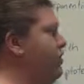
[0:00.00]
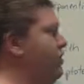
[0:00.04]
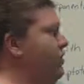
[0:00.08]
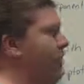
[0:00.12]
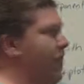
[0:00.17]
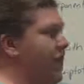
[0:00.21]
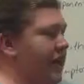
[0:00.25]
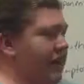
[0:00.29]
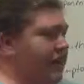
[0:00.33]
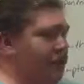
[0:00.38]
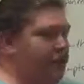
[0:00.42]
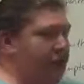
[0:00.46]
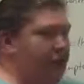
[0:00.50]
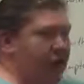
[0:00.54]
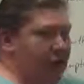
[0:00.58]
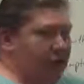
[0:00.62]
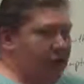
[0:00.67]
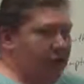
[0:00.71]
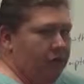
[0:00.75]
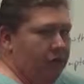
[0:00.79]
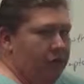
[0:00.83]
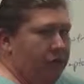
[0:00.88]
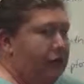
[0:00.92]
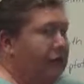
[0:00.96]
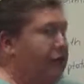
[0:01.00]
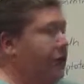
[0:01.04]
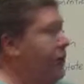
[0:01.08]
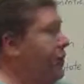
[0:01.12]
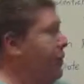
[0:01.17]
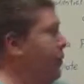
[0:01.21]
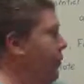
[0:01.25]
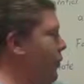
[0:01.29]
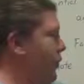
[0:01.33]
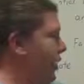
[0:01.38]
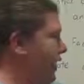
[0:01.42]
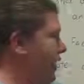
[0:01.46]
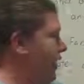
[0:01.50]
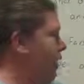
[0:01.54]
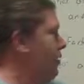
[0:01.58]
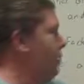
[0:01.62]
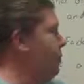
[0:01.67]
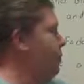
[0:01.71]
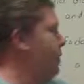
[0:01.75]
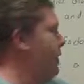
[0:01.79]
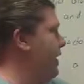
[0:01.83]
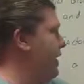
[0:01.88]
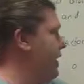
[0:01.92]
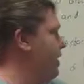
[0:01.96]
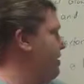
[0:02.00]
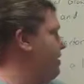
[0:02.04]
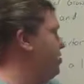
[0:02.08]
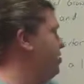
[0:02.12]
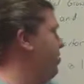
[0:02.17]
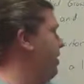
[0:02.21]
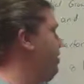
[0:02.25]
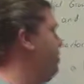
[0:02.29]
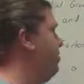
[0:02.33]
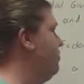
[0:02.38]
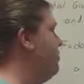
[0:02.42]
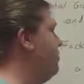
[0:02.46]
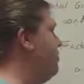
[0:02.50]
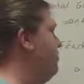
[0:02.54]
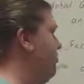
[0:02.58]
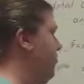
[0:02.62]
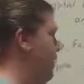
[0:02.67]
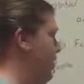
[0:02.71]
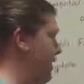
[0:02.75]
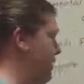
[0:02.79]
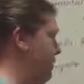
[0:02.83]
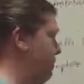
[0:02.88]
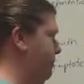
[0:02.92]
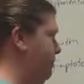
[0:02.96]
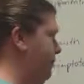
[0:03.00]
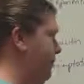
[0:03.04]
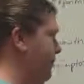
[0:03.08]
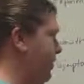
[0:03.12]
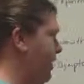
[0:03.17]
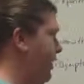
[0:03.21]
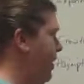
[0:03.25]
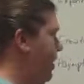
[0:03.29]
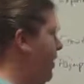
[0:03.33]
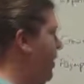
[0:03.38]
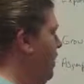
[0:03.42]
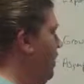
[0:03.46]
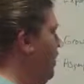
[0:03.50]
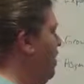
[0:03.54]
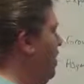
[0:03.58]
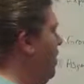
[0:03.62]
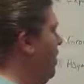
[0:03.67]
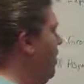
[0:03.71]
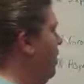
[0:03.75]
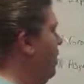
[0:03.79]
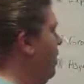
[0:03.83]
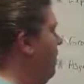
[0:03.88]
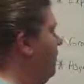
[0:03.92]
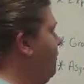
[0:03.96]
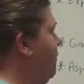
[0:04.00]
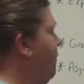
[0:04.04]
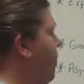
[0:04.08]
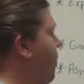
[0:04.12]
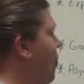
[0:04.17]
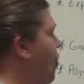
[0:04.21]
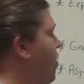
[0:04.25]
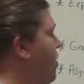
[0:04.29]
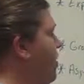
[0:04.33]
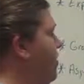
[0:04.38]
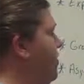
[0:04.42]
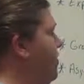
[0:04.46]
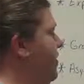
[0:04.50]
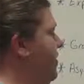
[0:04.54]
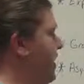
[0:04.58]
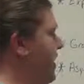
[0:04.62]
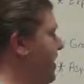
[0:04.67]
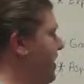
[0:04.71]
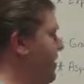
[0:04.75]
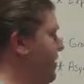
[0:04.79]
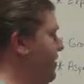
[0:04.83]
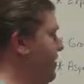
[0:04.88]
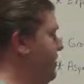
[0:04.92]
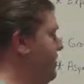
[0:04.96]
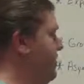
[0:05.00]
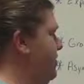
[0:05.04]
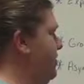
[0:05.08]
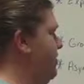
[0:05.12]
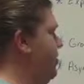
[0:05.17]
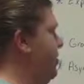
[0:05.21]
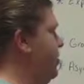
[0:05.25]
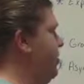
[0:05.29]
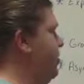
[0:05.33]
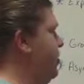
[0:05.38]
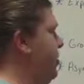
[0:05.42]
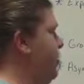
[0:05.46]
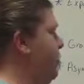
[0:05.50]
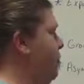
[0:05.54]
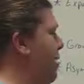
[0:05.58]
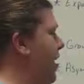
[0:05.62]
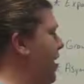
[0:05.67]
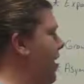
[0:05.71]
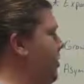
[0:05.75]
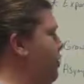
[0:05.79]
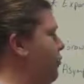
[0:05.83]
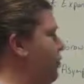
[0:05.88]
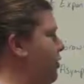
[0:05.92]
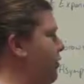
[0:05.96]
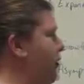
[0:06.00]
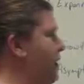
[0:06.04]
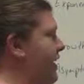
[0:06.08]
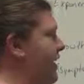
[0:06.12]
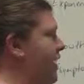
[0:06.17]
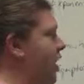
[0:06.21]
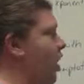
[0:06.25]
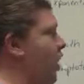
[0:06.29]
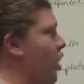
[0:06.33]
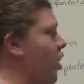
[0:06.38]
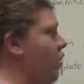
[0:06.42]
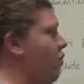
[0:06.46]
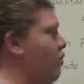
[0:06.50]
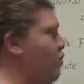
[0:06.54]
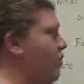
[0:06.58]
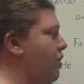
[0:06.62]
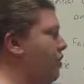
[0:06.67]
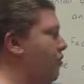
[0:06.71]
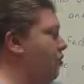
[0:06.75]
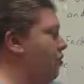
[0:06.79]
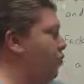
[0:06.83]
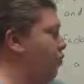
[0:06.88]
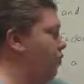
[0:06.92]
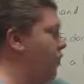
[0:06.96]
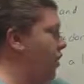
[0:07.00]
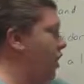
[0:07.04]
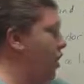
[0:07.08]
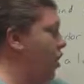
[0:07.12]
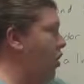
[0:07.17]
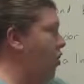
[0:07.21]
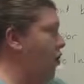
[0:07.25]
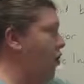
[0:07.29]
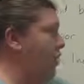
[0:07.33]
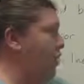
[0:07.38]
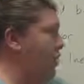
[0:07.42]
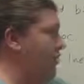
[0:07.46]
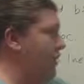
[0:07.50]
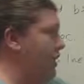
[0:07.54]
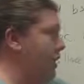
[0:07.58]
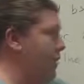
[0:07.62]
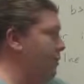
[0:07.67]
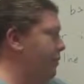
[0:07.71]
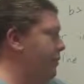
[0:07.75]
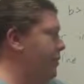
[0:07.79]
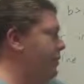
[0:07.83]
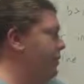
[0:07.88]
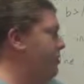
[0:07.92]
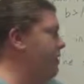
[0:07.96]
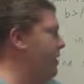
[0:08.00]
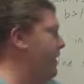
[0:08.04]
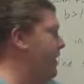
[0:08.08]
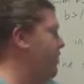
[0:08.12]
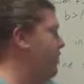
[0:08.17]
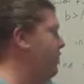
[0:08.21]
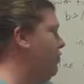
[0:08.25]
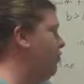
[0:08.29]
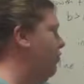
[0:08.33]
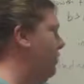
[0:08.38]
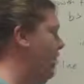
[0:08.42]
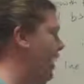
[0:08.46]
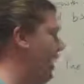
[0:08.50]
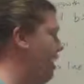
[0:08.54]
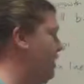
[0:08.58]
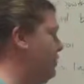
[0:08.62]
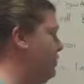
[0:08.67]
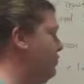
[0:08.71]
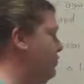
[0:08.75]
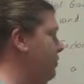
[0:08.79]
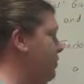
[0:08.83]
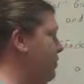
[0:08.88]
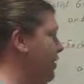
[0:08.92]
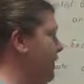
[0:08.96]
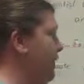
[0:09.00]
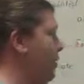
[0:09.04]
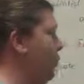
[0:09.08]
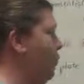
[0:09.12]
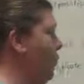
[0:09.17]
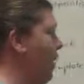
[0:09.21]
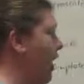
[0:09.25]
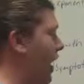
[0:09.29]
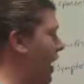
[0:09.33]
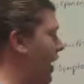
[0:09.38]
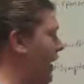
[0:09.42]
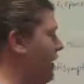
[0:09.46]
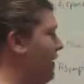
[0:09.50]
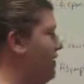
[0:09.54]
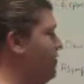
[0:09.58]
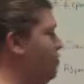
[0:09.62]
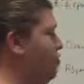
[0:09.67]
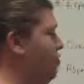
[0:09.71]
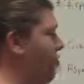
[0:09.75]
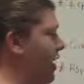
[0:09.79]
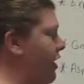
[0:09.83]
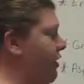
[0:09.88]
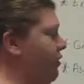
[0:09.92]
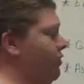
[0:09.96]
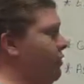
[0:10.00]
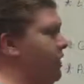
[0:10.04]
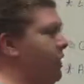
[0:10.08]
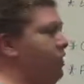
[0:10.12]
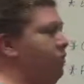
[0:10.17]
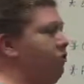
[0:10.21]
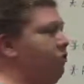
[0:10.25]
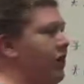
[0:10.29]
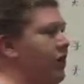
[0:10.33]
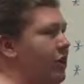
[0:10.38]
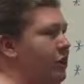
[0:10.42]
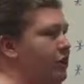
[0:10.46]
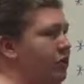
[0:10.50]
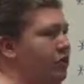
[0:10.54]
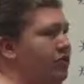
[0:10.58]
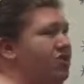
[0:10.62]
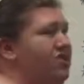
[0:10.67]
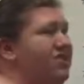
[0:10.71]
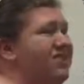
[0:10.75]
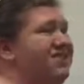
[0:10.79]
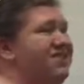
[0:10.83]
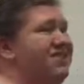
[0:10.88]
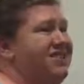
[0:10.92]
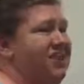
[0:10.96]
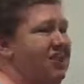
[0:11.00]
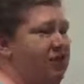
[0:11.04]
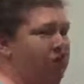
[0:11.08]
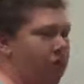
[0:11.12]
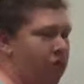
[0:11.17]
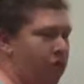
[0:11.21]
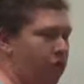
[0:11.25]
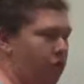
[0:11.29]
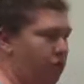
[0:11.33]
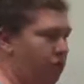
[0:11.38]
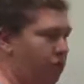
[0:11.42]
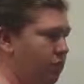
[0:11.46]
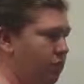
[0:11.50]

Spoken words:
to the x power, where b is greater than 1. For this, the domain will be all real numbers, and the range will be y is greater than or equal to 0.